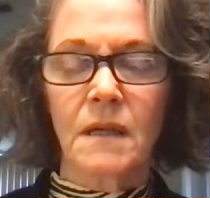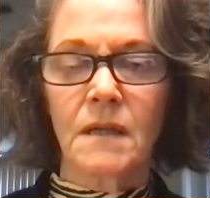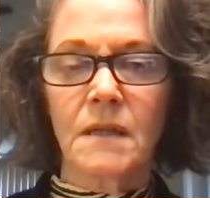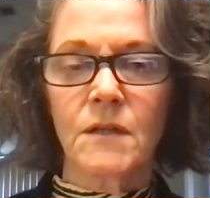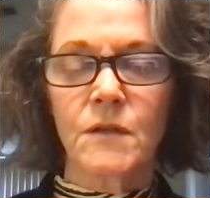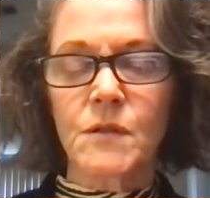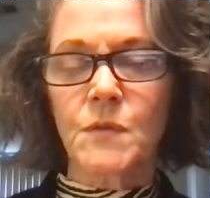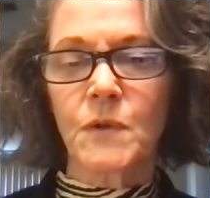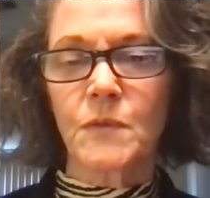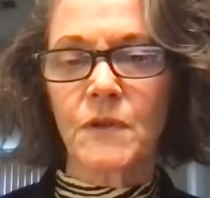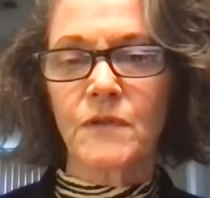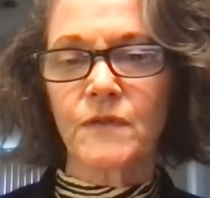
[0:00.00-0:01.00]
And here's
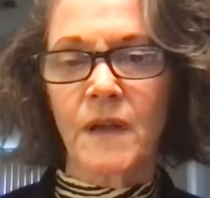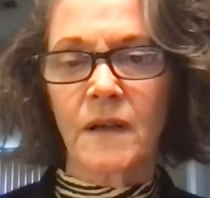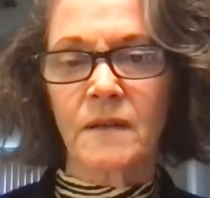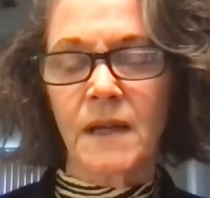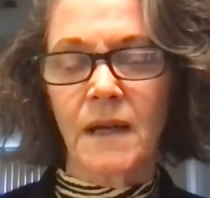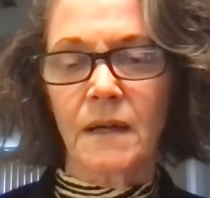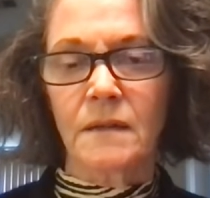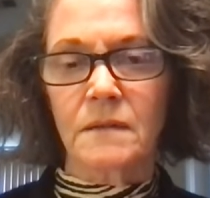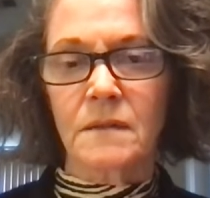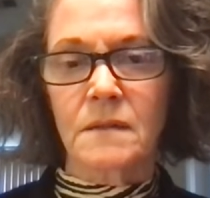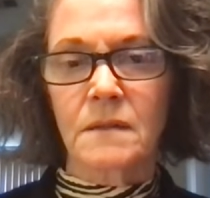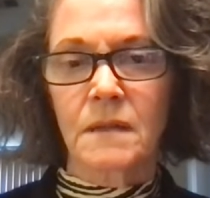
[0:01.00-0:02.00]
what we found
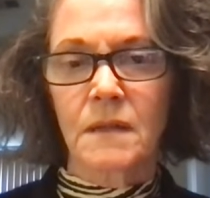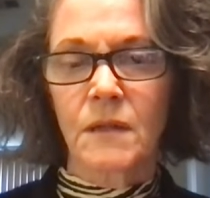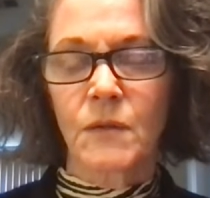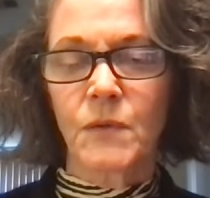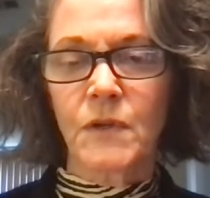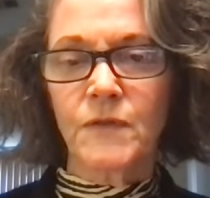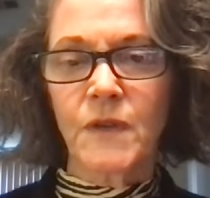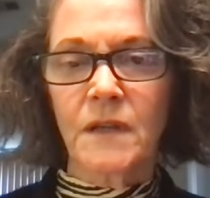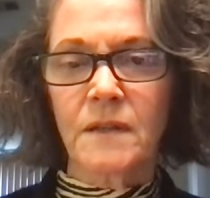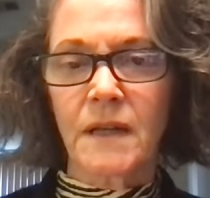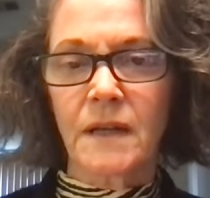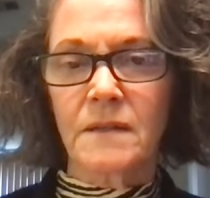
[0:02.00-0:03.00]
out. We
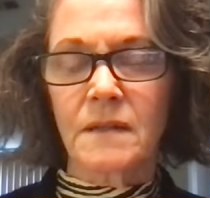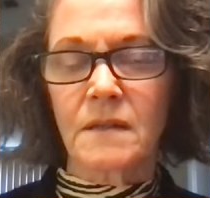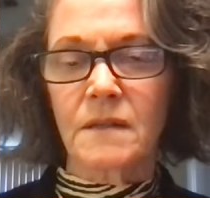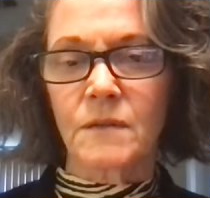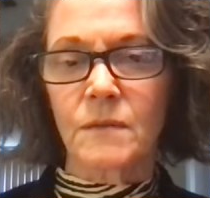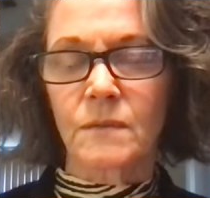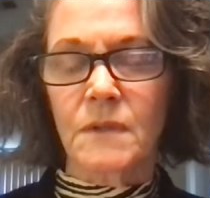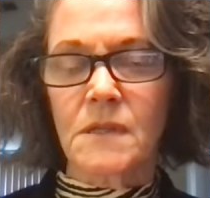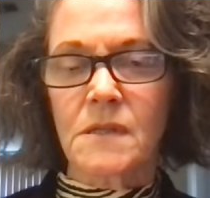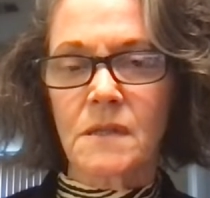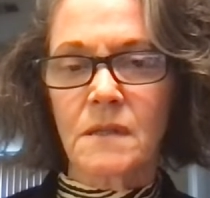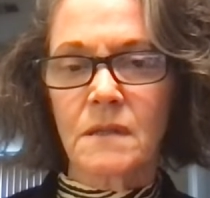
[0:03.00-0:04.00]
found out that the
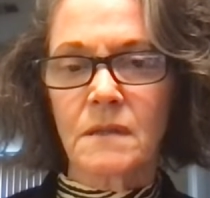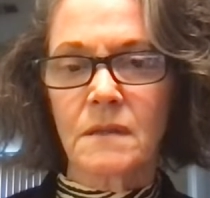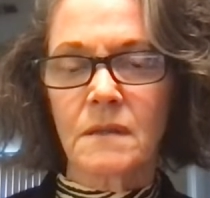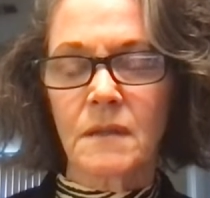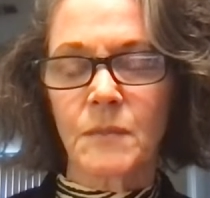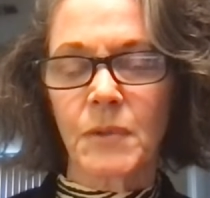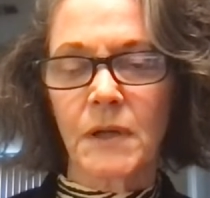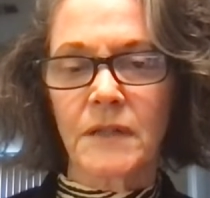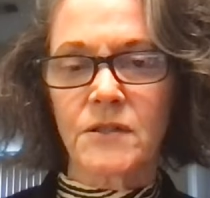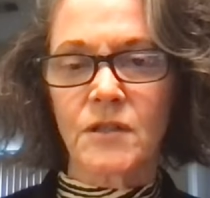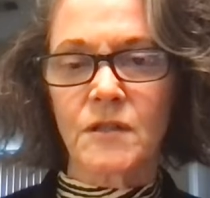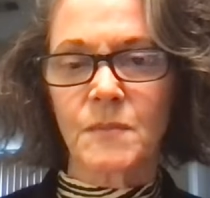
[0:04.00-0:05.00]
reason that
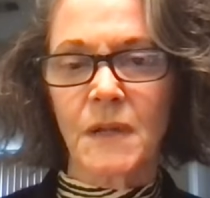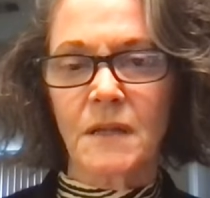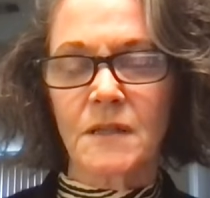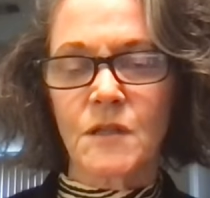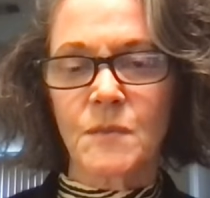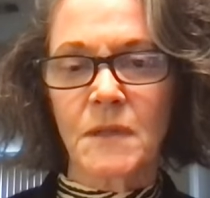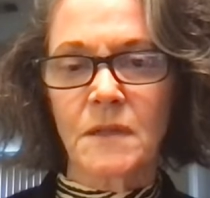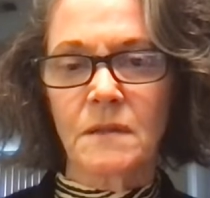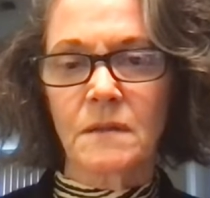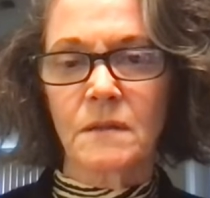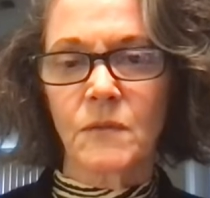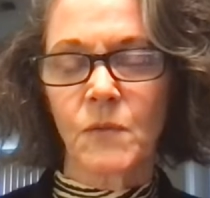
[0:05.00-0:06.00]
project
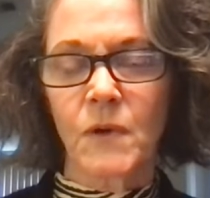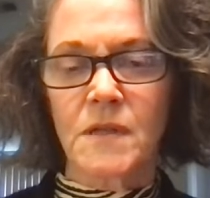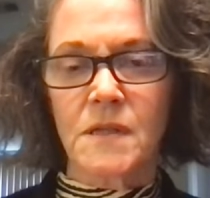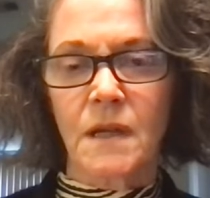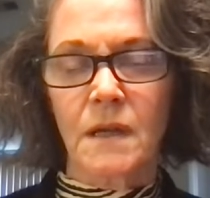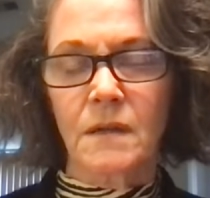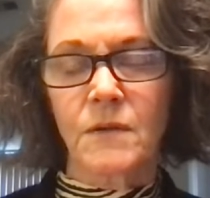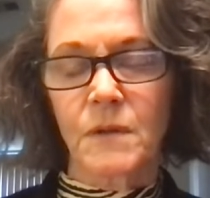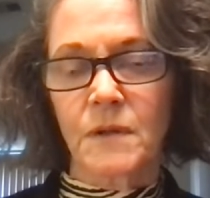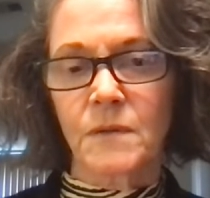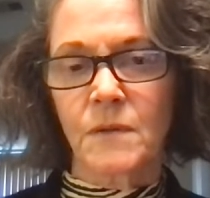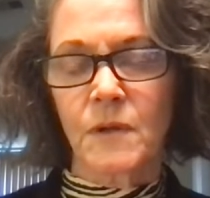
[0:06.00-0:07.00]
management was a
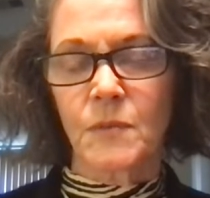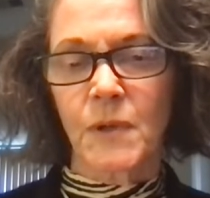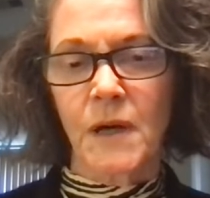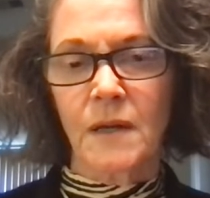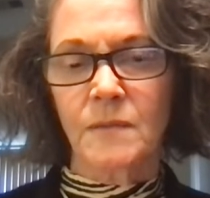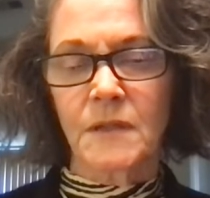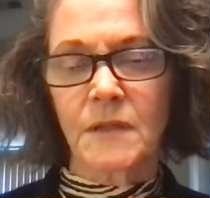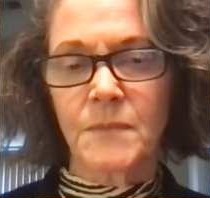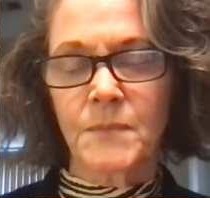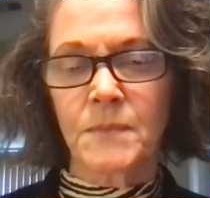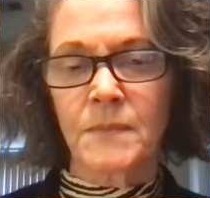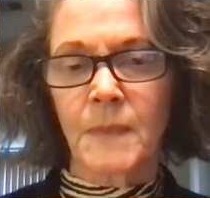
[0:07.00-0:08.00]
quote unquote
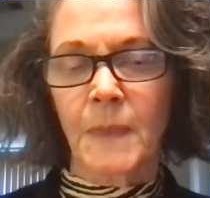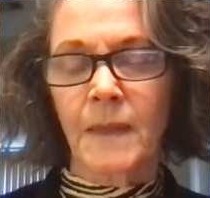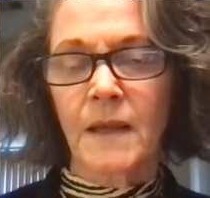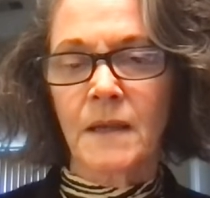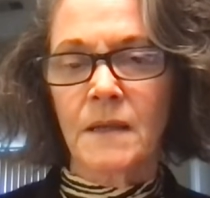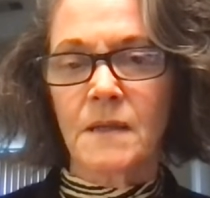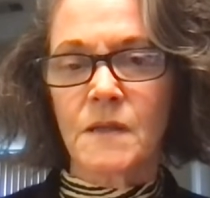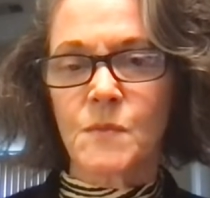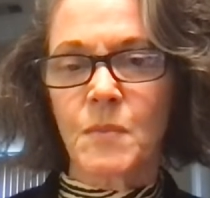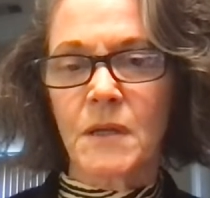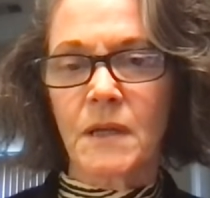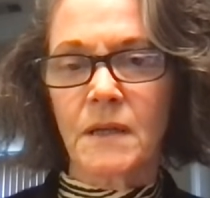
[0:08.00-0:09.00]
problem is
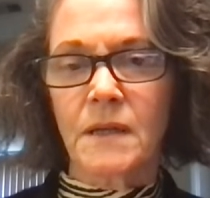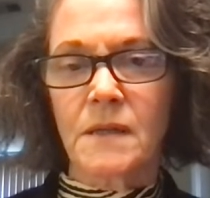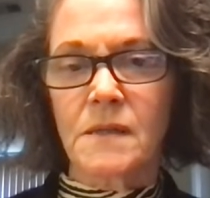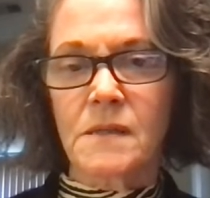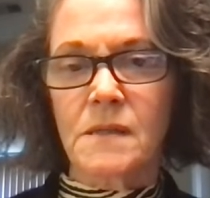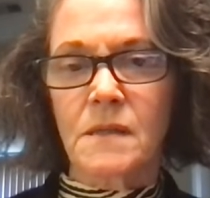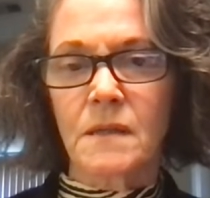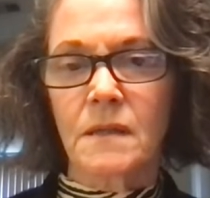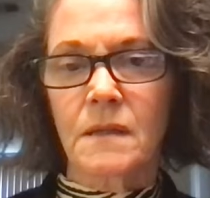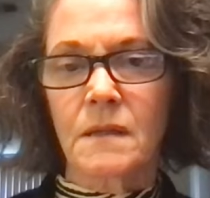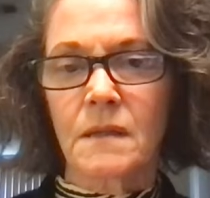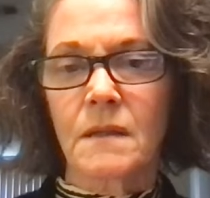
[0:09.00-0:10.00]
because
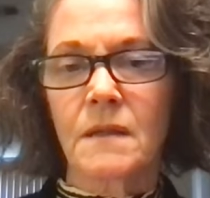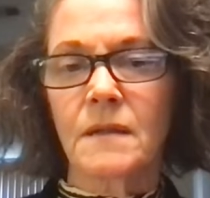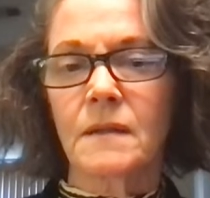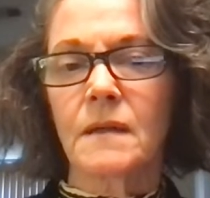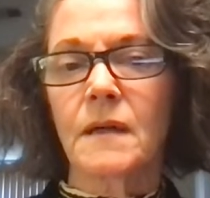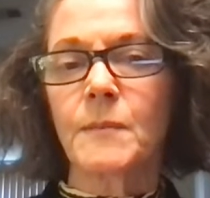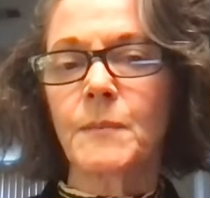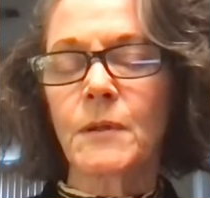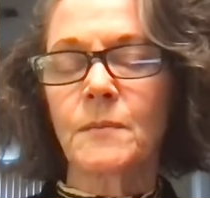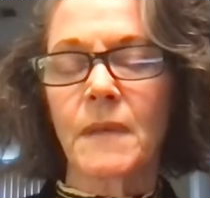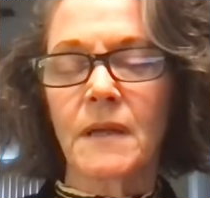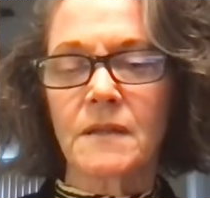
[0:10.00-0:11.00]
the
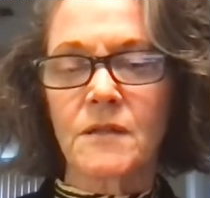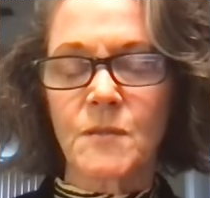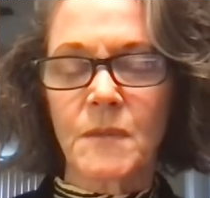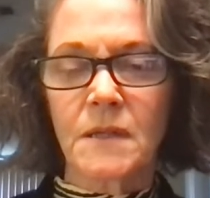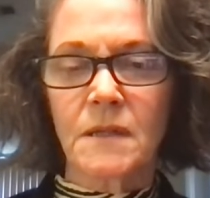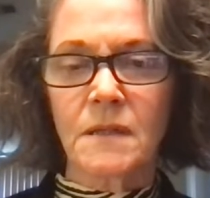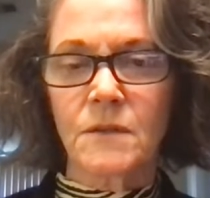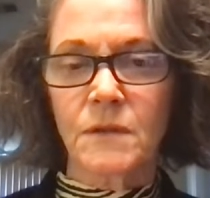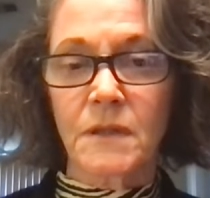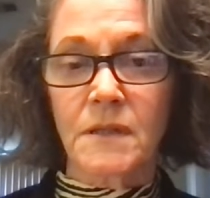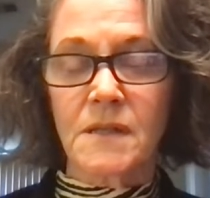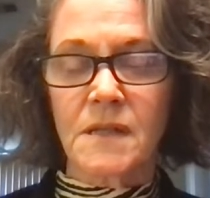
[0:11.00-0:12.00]
upper management in the
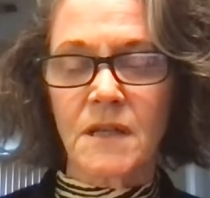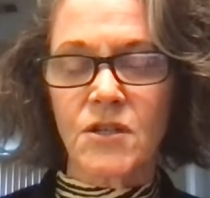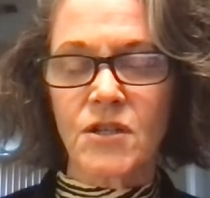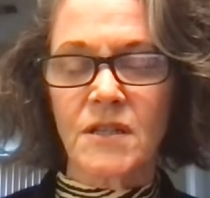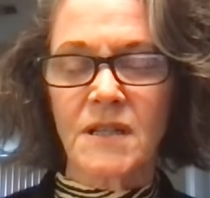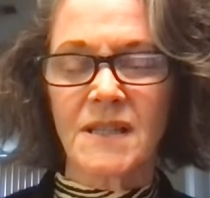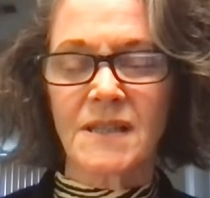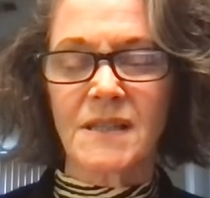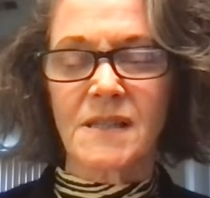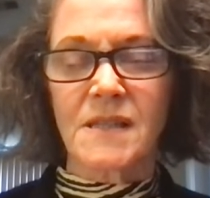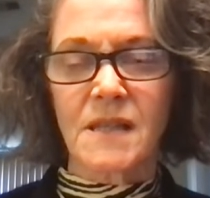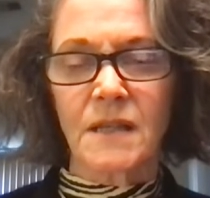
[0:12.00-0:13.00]
organization in the
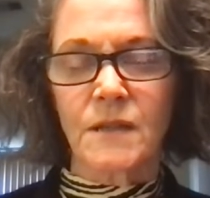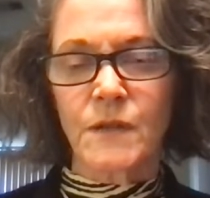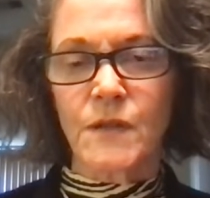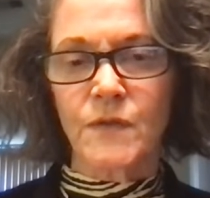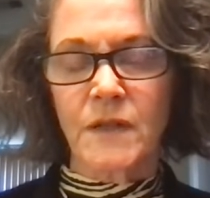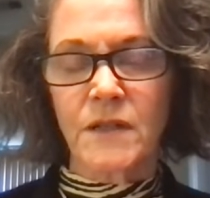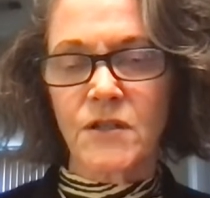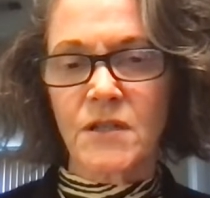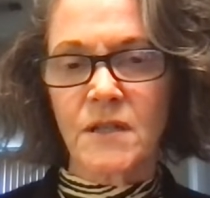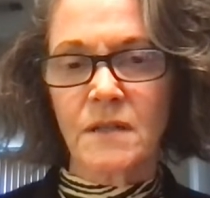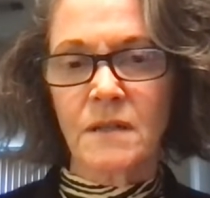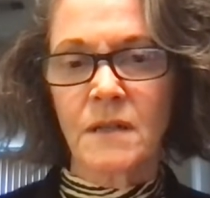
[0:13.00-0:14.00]
sales
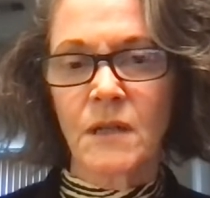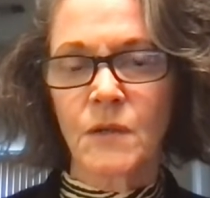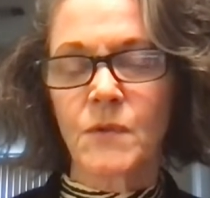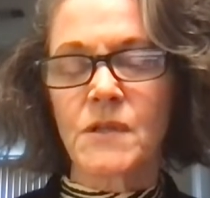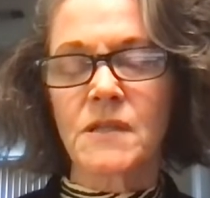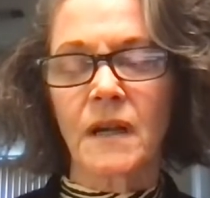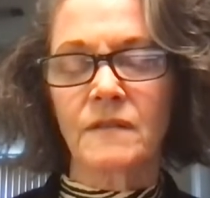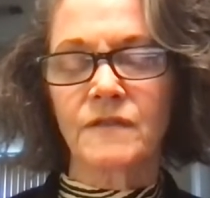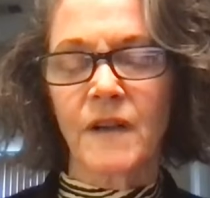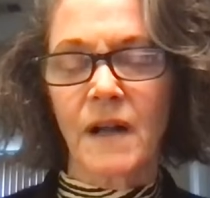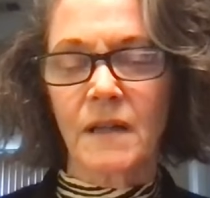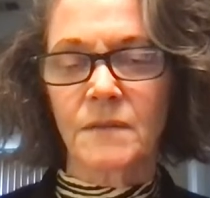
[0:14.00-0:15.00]
function was not
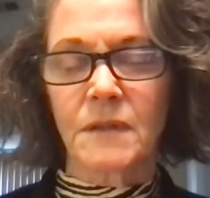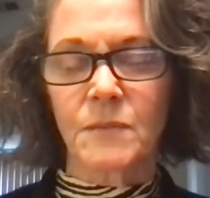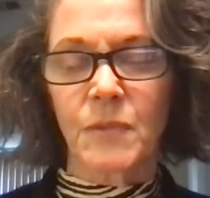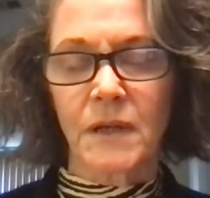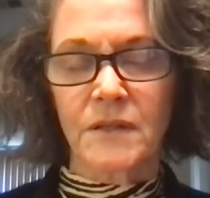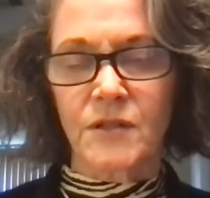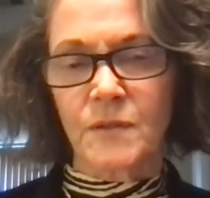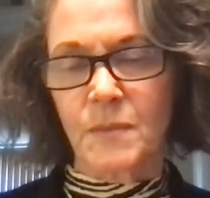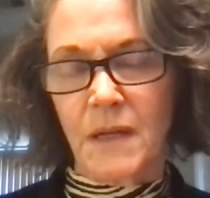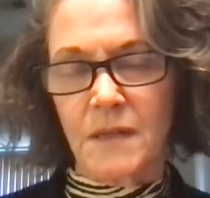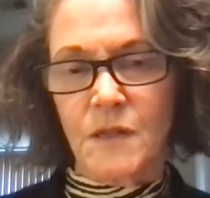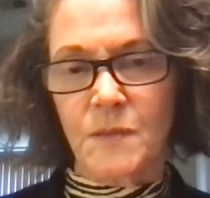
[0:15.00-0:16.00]
following project
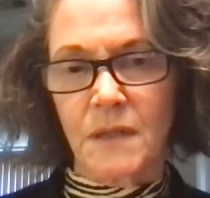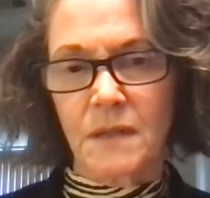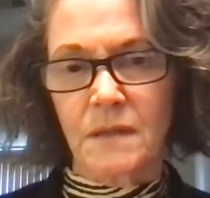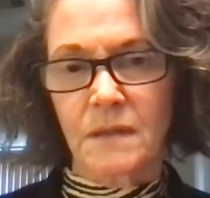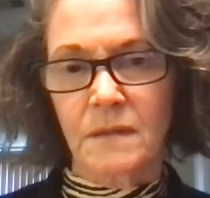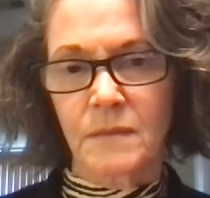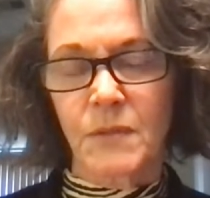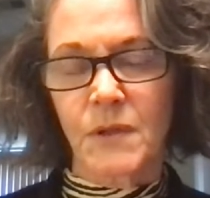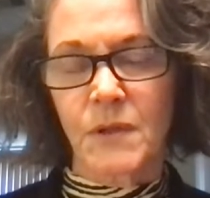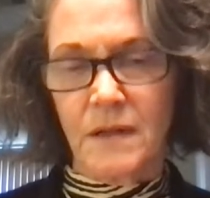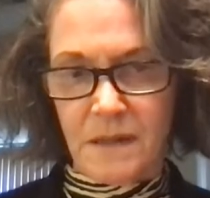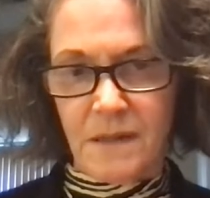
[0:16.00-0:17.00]
management
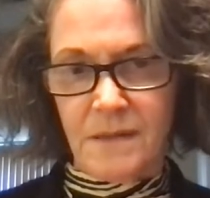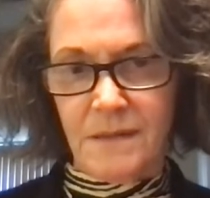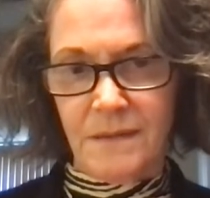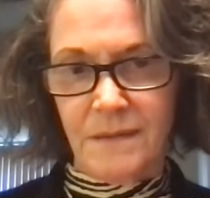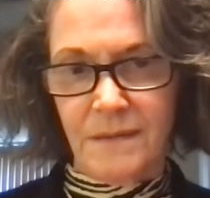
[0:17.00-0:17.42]
process.